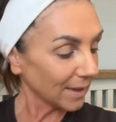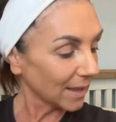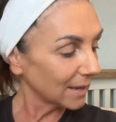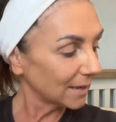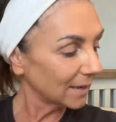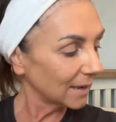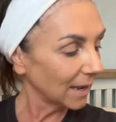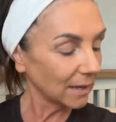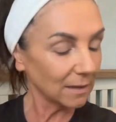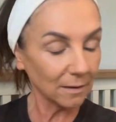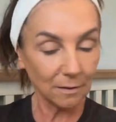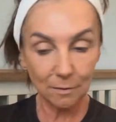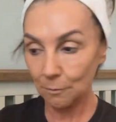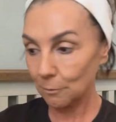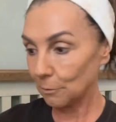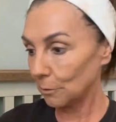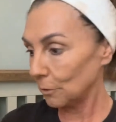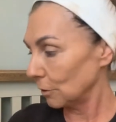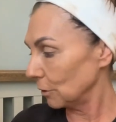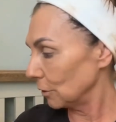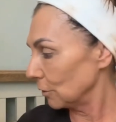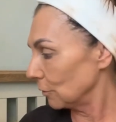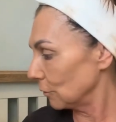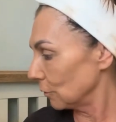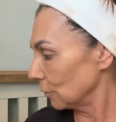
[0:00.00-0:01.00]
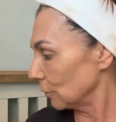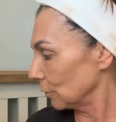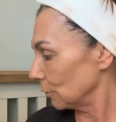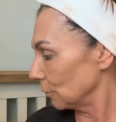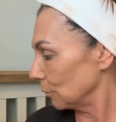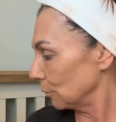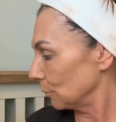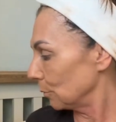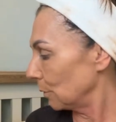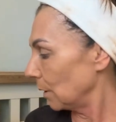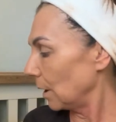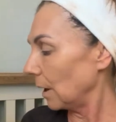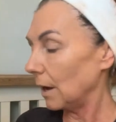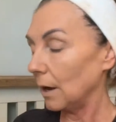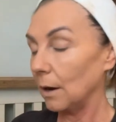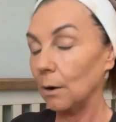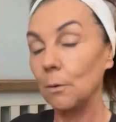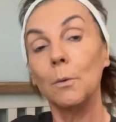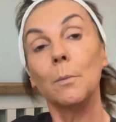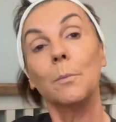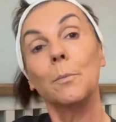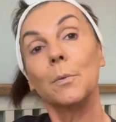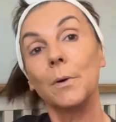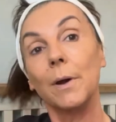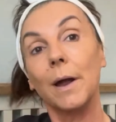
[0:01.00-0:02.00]
Next we're going to do
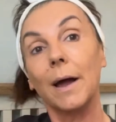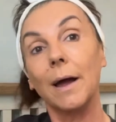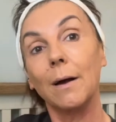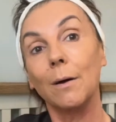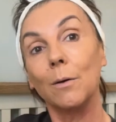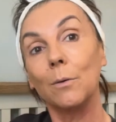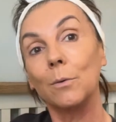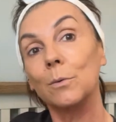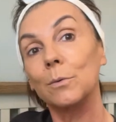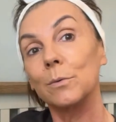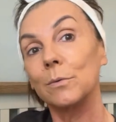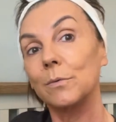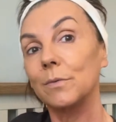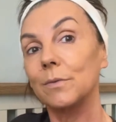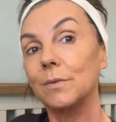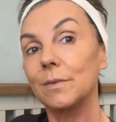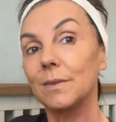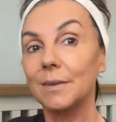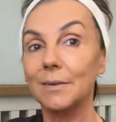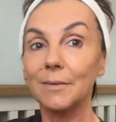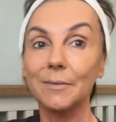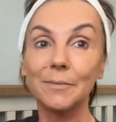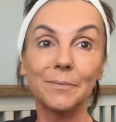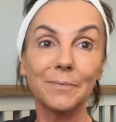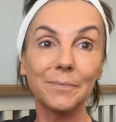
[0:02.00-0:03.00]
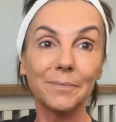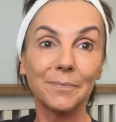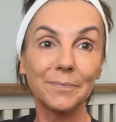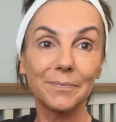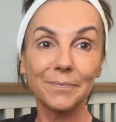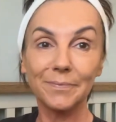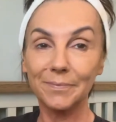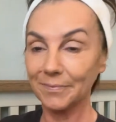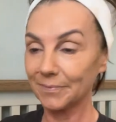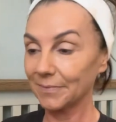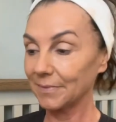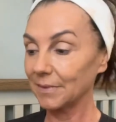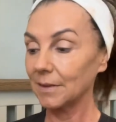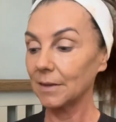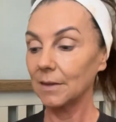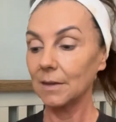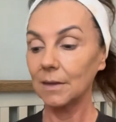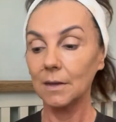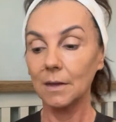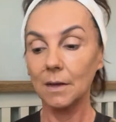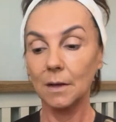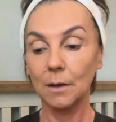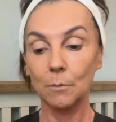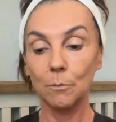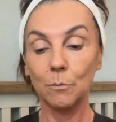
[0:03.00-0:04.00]
our brows.
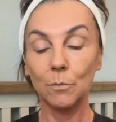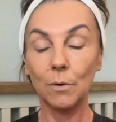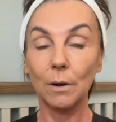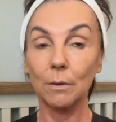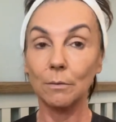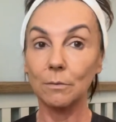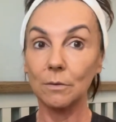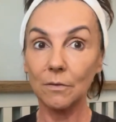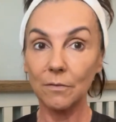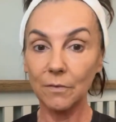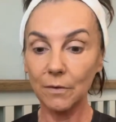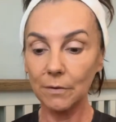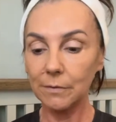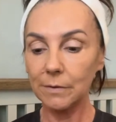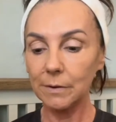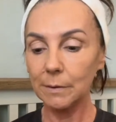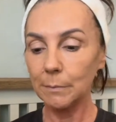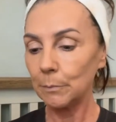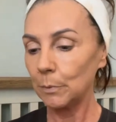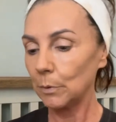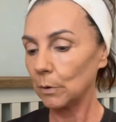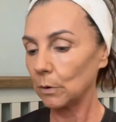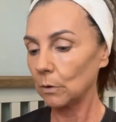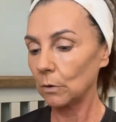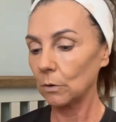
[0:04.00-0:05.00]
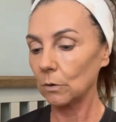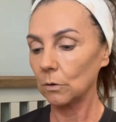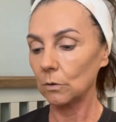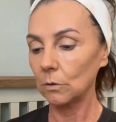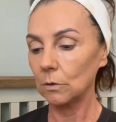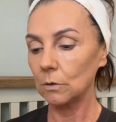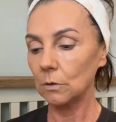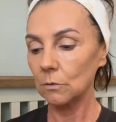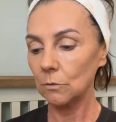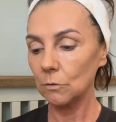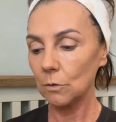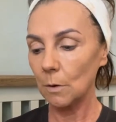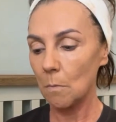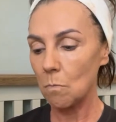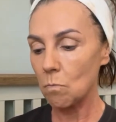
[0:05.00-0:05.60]
Brows are very important.